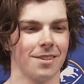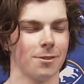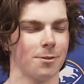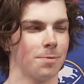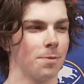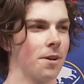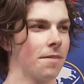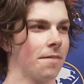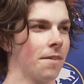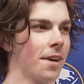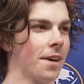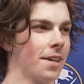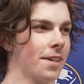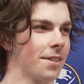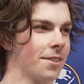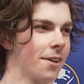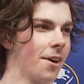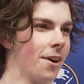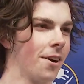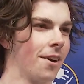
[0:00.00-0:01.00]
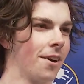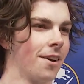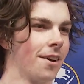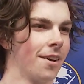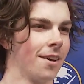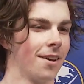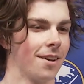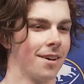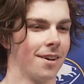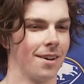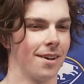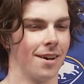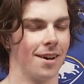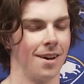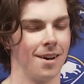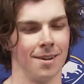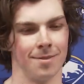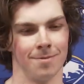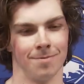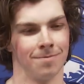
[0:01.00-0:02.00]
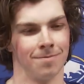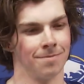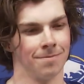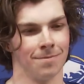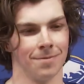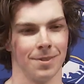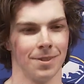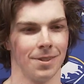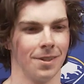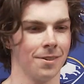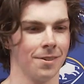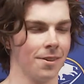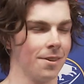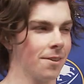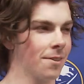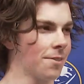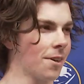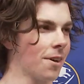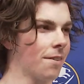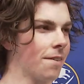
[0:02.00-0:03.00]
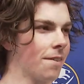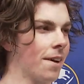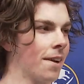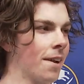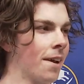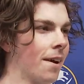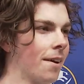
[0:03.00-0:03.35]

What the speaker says: It was pretty funny, so it was all fun.